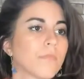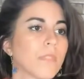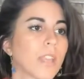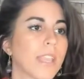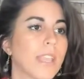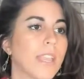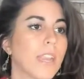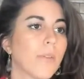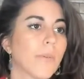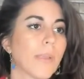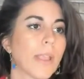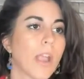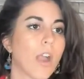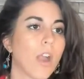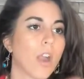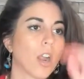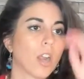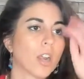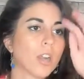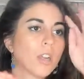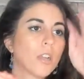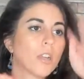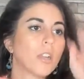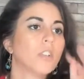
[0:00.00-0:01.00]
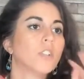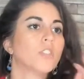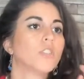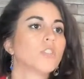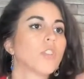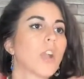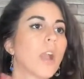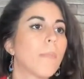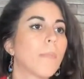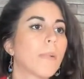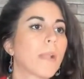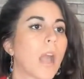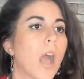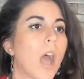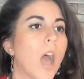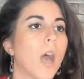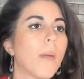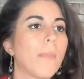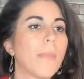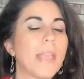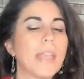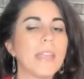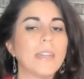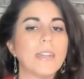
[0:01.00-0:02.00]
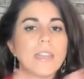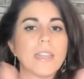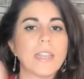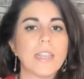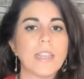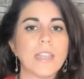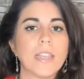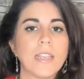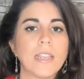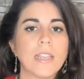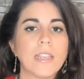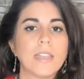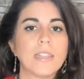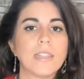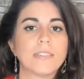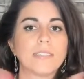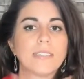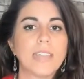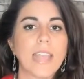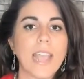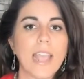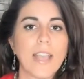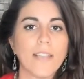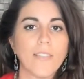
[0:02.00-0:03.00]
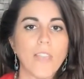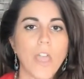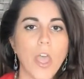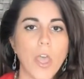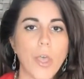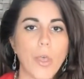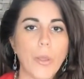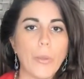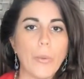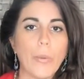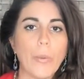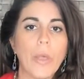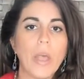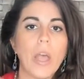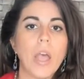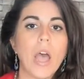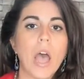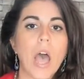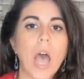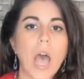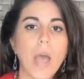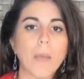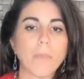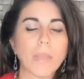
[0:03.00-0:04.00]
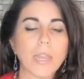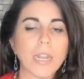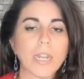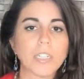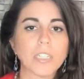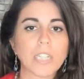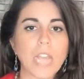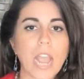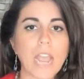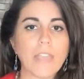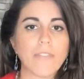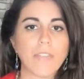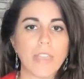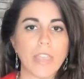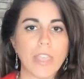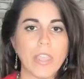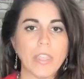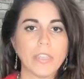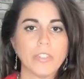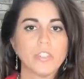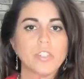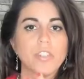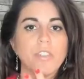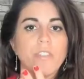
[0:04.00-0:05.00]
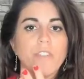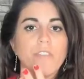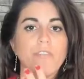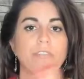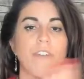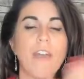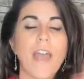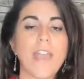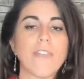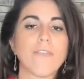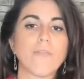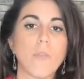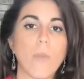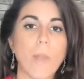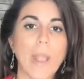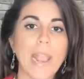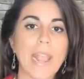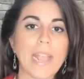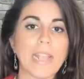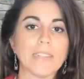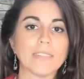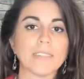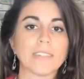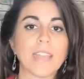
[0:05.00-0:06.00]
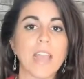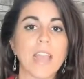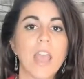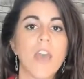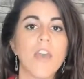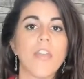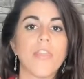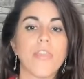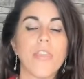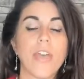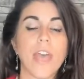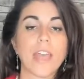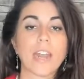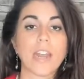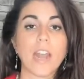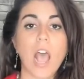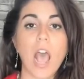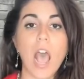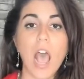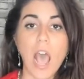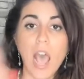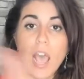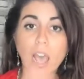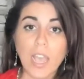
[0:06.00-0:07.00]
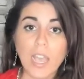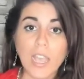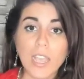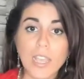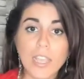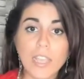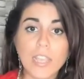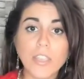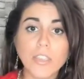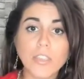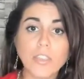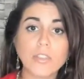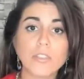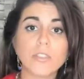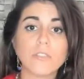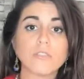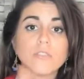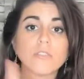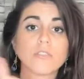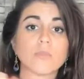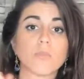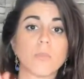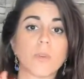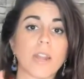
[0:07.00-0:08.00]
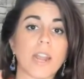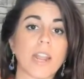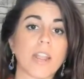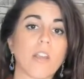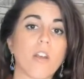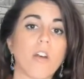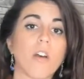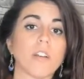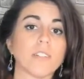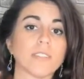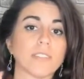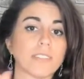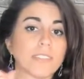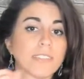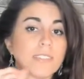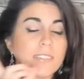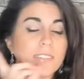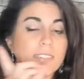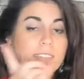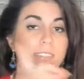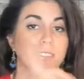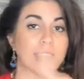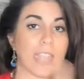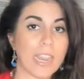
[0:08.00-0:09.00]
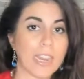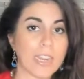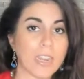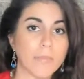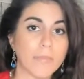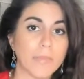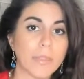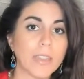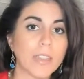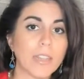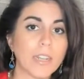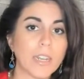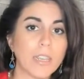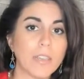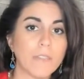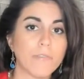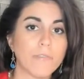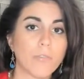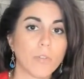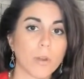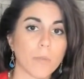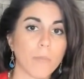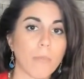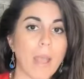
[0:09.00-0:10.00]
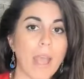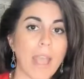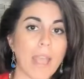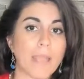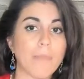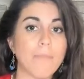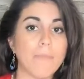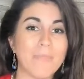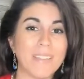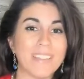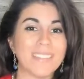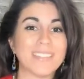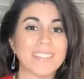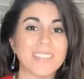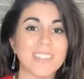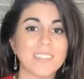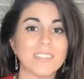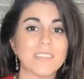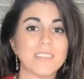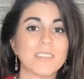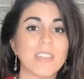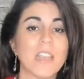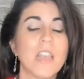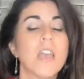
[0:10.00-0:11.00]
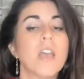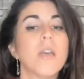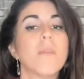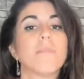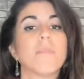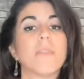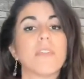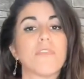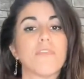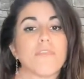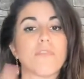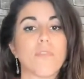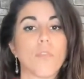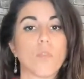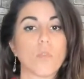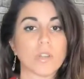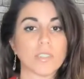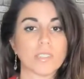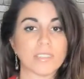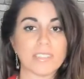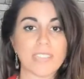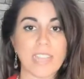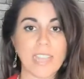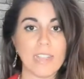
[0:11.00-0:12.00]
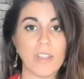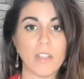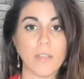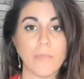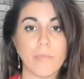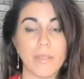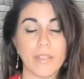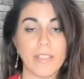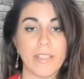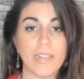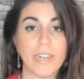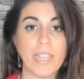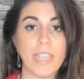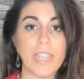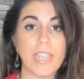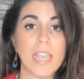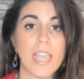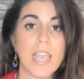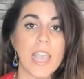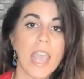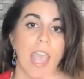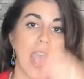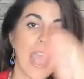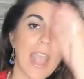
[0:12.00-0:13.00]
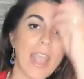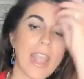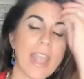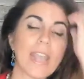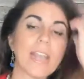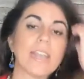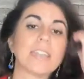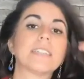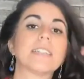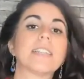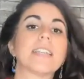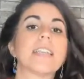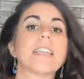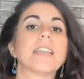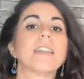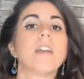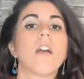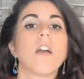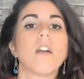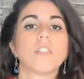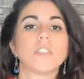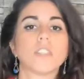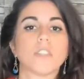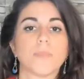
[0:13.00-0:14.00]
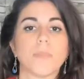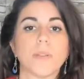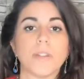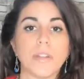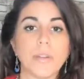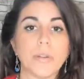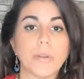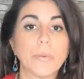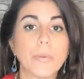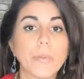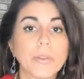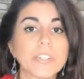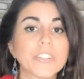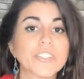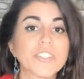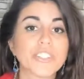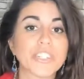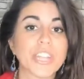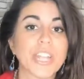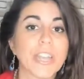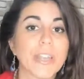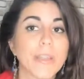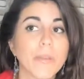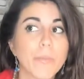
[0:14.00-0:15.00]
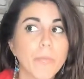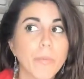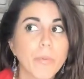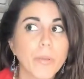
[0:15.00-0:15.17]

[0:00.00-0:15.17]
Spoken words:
here we are. Drop a comment, say hello. I'm going to dive into the 5 ways that I use what I call sustainability for my business before scalability. And in entrepreneurship,